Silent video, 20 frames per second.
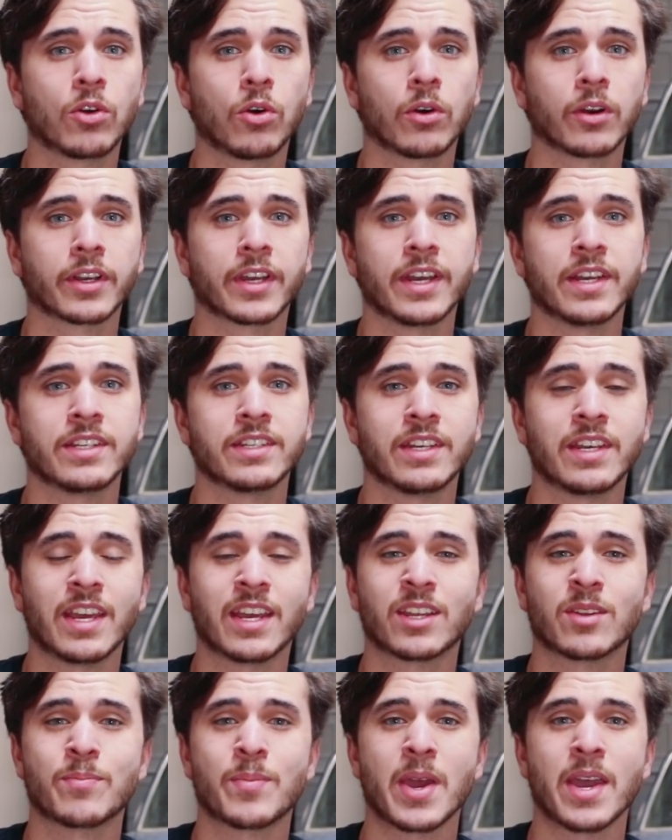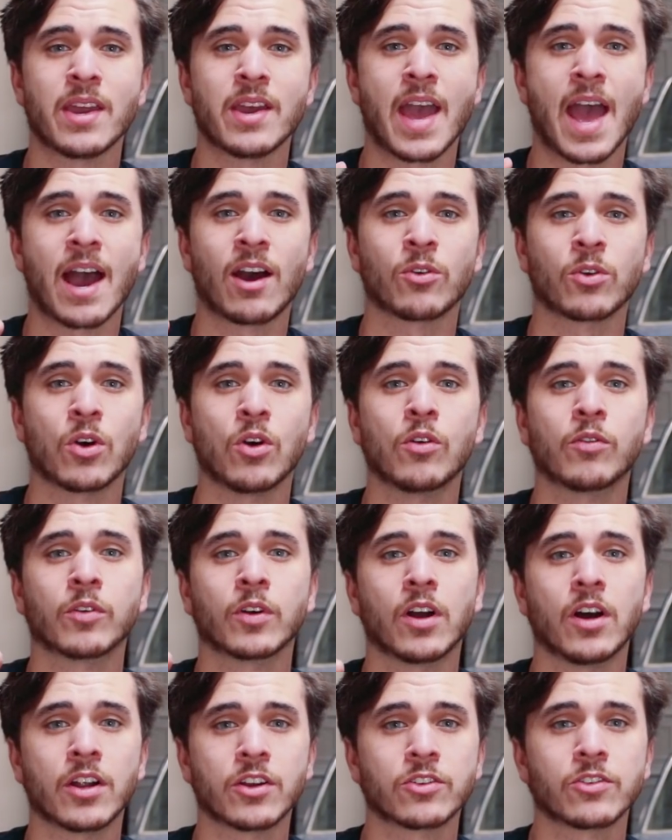court case he had to pay out
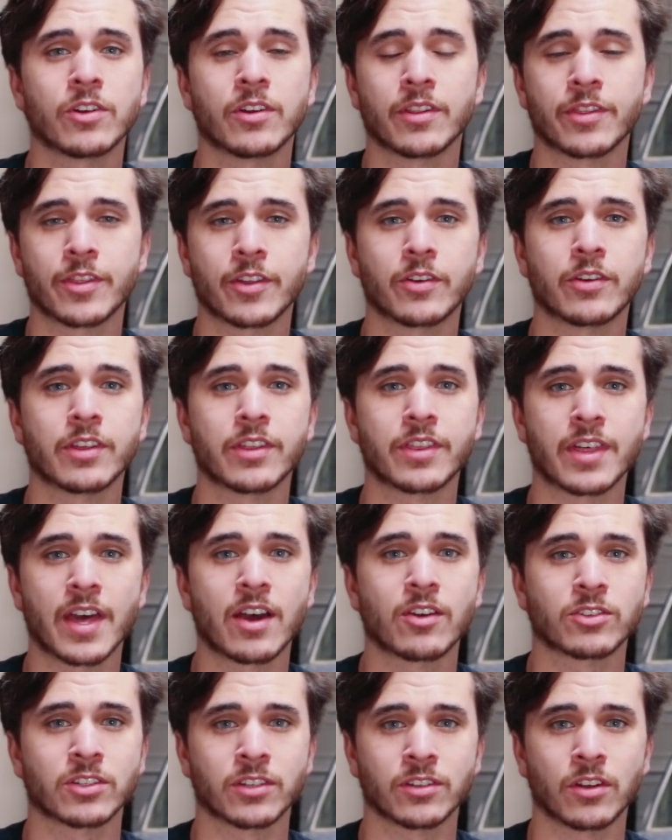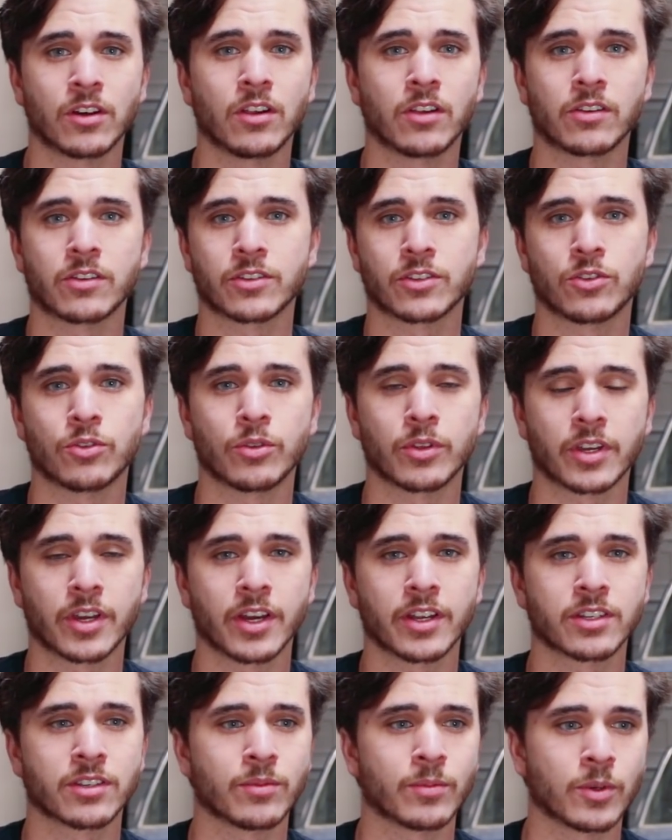over $130,000 to the
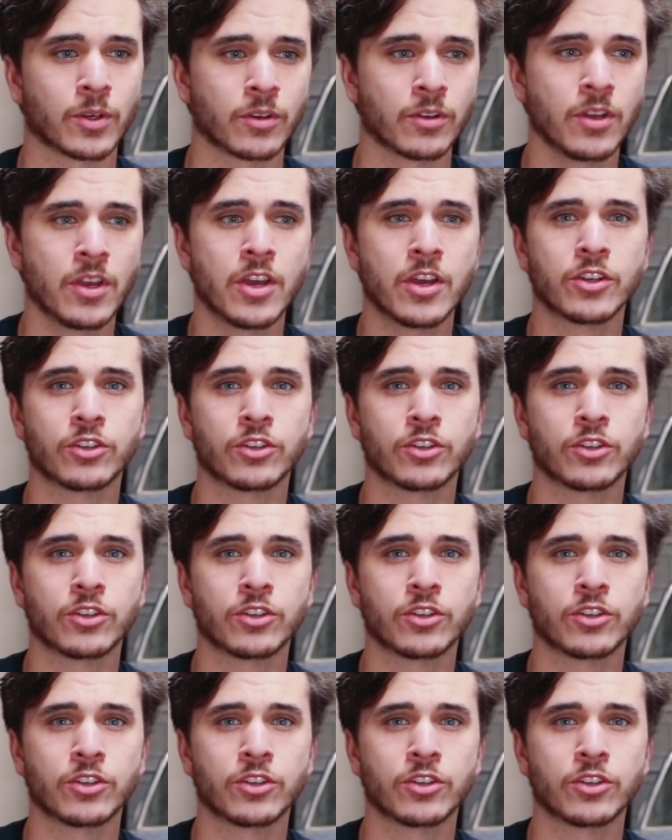customer,